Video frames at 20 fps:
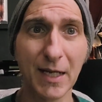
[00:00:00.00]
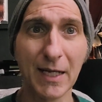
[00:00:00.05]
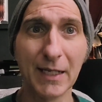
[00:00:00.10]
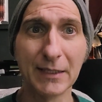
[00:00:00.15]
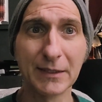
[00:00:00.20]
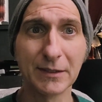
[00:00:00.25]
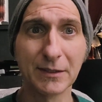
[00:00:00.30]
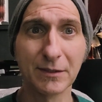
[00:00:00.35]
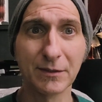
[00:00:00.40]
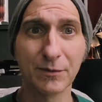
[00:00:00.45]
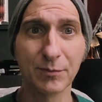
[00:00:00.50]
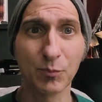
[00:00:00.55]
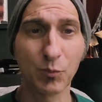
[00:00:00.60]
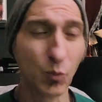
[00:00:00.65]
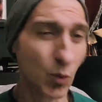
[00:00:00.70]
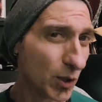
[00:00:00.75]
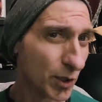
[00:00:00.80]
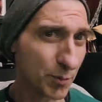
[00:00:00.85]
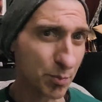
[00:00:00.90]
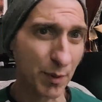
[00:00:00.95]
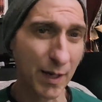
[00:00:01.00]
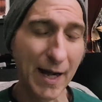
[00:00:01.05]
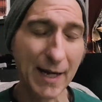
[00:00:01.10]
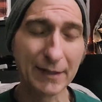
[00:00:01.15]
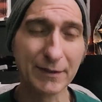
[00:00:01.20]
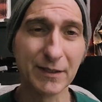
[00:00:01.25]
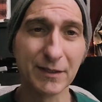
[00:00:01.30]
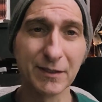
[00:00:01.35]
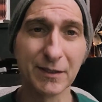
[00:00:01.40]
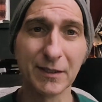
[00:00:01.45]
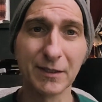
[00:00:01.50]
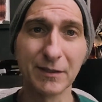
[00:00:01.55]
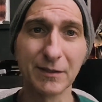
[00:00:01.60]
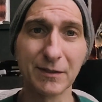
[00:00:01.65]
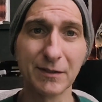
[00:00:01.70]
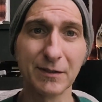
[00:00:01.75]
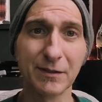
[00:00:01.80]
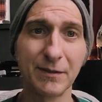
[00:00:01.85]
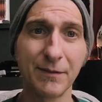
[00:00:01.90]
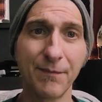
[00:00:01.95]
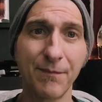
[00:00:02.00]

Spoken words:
and work practices.